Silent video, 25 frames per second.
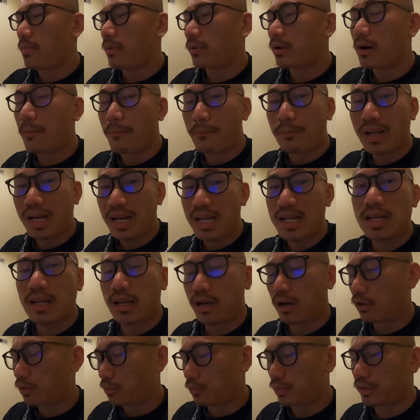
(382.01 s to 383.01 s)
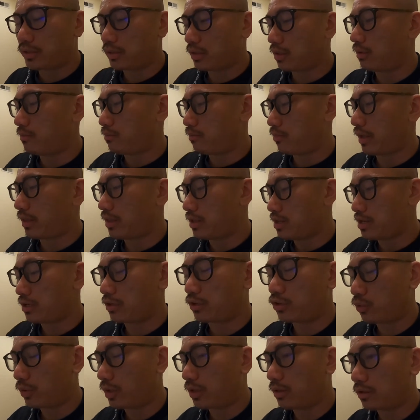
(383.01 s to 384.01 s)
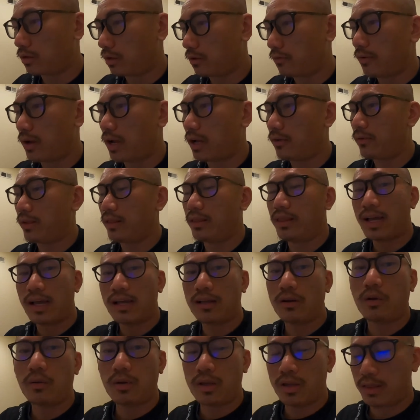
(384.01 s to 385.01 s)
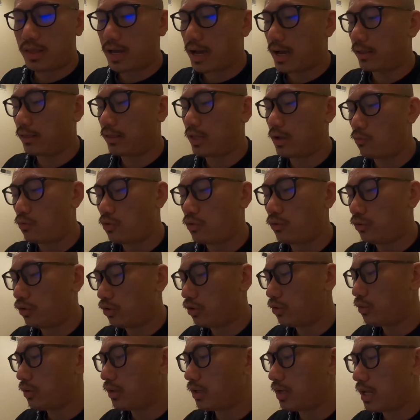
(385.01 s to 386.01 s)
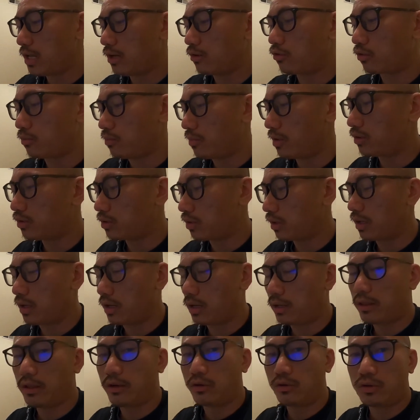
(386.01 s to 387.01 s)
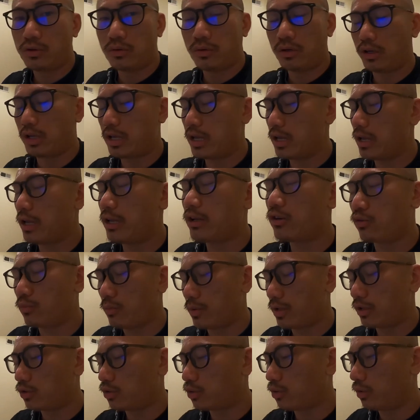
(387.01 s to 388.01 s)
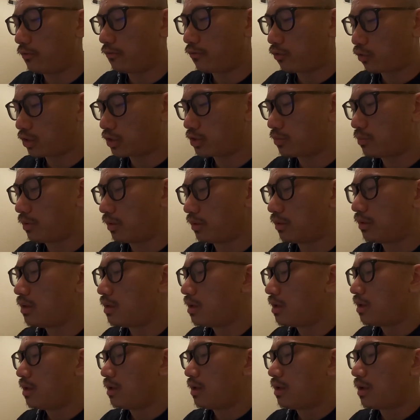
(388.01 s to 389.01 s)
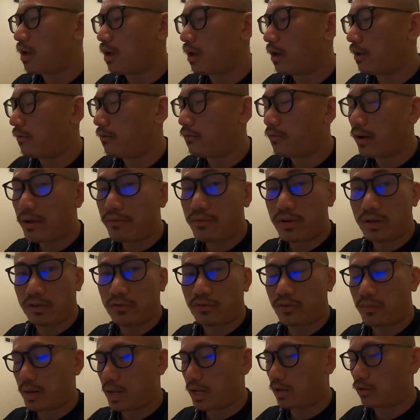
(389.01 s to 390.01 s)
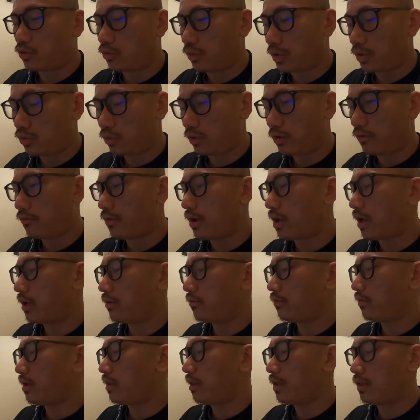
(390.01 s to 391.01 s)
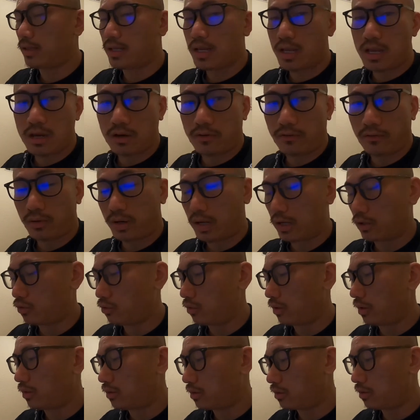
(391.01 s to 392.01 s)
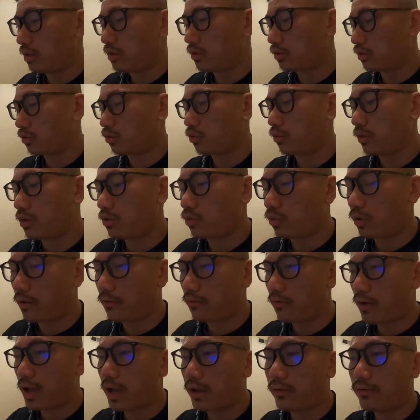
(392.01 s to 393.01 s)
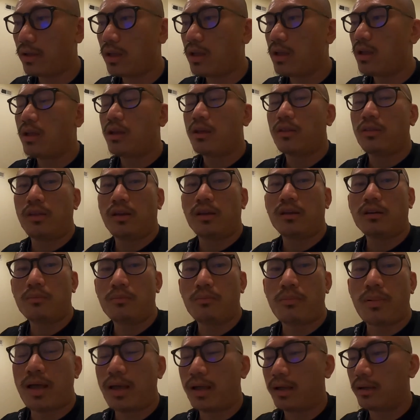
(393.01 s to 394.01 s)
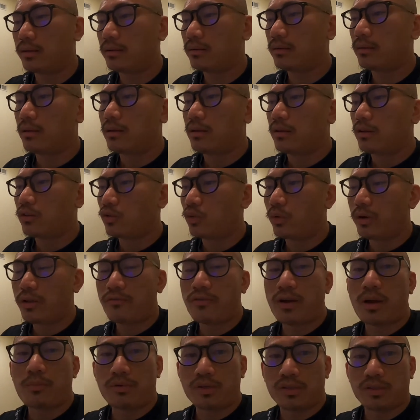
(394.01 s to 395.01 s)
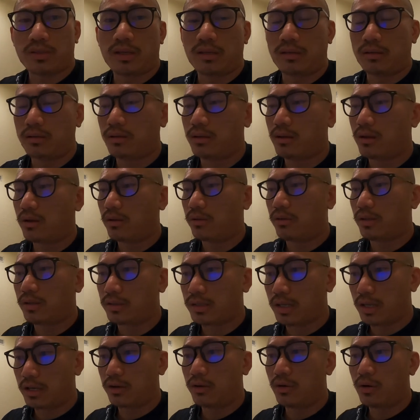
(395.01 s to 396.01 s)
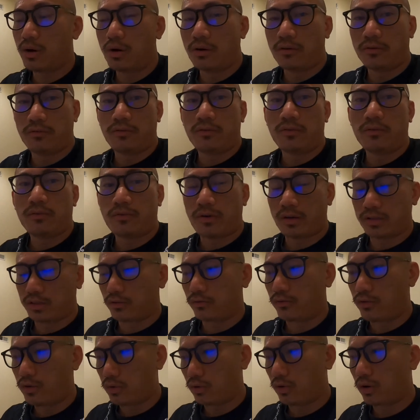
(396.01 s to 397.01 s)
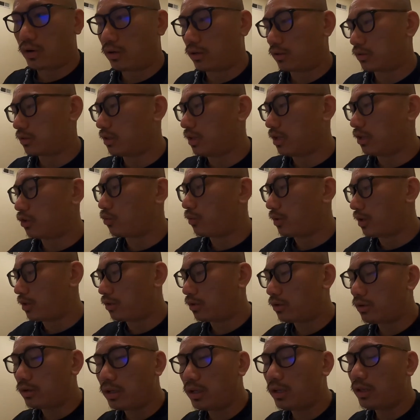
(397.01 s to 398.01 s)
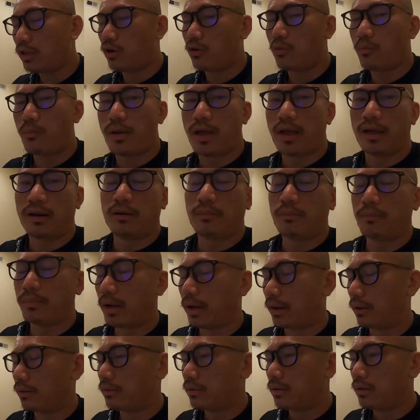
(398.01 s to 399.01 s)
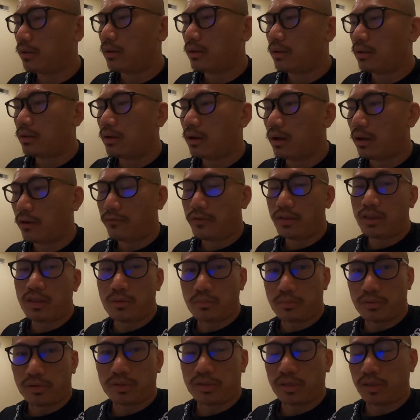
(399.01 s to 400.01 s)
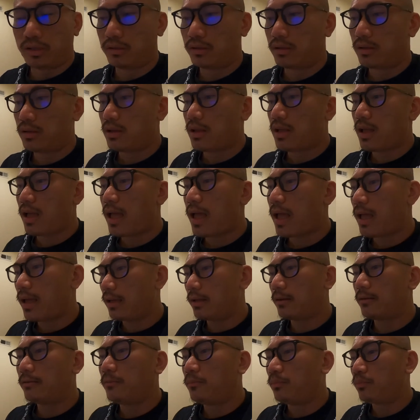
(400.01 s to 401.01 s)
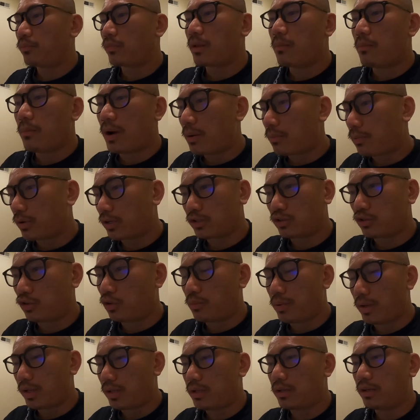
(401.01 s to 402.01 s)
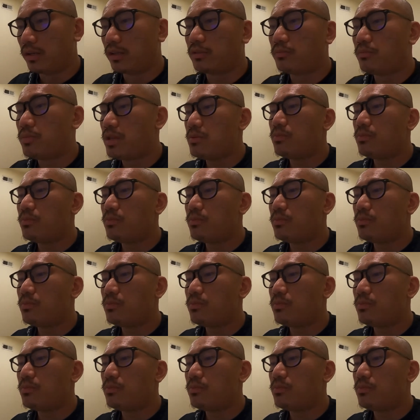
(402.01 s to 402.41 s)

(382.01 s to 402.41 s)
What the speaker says: completely, 100% by the year 2035. And not only that, they will do it incrementally. They'll do incremental enforcement 5 years from now, 2025, and then 10 years from now, 2030. So 2025, they're going to ban 25% the sale of fossil fuel cars. And then 2030, they'll ban about 50%. And my personal opinion is